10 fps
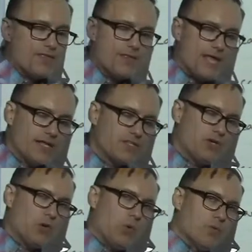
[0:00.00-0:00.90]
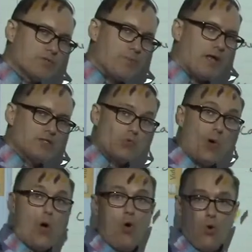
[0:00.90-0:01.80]
then that's going to correspond to
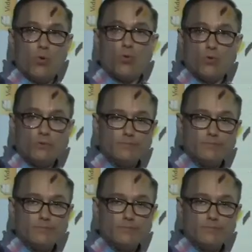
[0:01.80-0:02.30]
a whole.